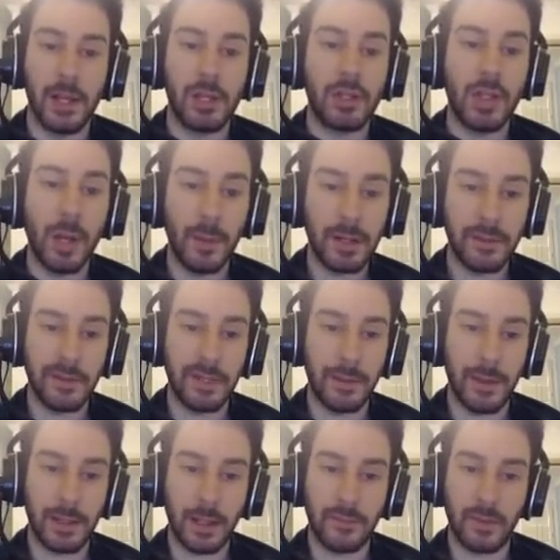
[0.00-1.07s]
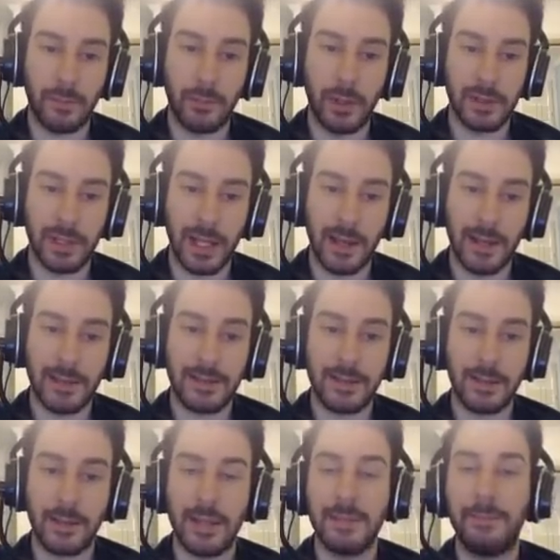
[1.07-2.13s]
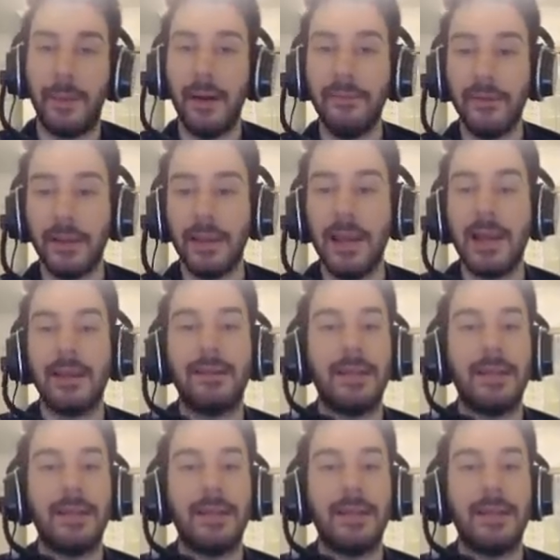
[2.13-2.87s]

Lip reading: So much of his DPS comes from poison. Again, his buffing,